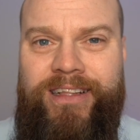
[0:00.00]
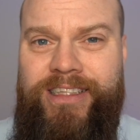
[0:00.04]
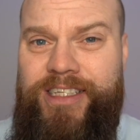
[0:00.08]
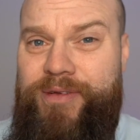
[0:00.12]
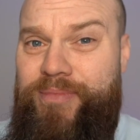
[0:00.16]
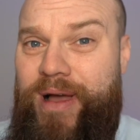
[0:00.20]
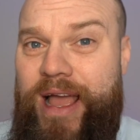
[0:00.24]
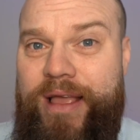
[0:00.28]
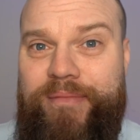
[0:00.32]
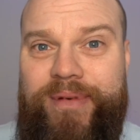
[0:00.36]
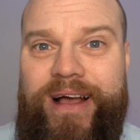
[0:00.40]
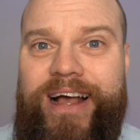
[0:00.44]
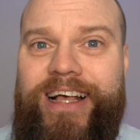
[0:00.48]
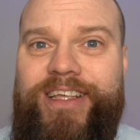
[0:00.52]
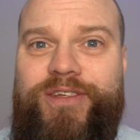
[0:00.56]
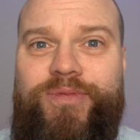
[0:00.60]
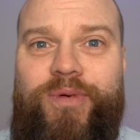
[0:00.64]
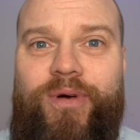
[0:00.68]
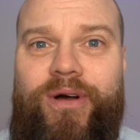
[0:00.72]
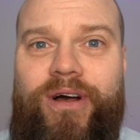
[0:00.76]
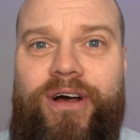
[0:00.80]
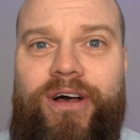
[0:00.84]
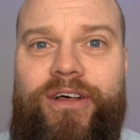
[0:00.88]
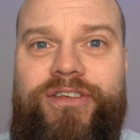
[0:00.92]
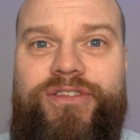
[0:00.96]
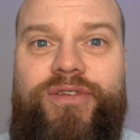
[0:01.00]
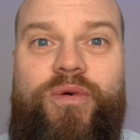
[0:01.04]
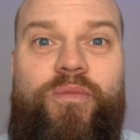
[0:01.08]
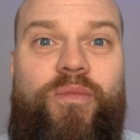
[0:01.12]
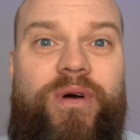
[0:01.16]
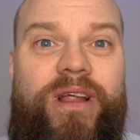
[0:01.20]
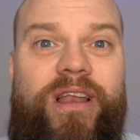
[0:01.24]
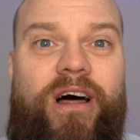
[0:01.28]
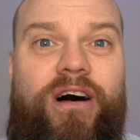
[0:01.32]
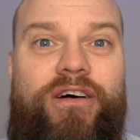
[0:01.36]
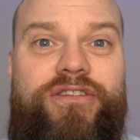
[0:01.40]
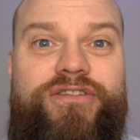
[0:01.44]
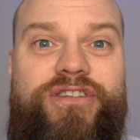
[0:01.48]
To make matters worse,
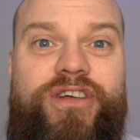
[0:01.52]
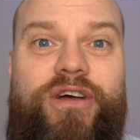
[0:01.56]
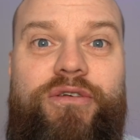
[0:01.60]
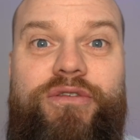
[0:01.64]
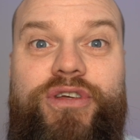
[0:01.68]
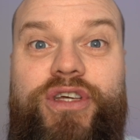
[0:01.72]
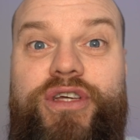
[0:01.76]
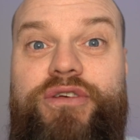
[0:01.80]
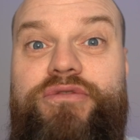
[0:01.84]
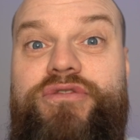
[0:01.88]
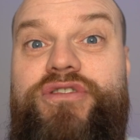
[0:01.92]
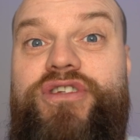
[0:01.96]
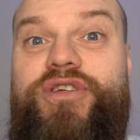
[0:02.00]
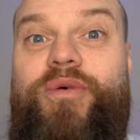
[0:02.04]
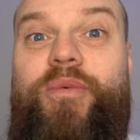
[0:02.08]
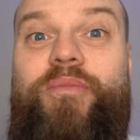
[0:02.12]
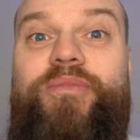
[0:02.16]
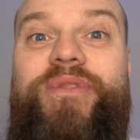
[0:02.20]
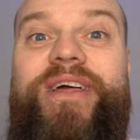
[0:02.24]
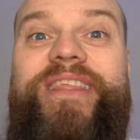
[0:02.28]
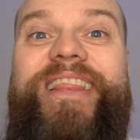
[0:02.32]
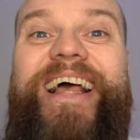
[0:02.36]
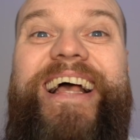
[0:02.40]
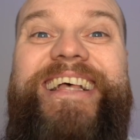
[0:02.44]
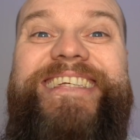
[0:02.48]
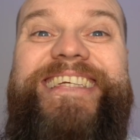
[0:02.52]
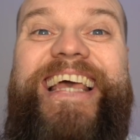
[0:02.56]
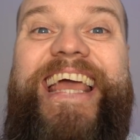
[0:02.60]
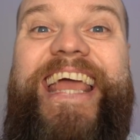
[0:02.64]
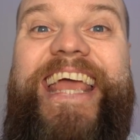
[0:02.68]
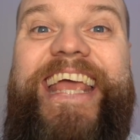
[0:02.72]
we'll also use something that is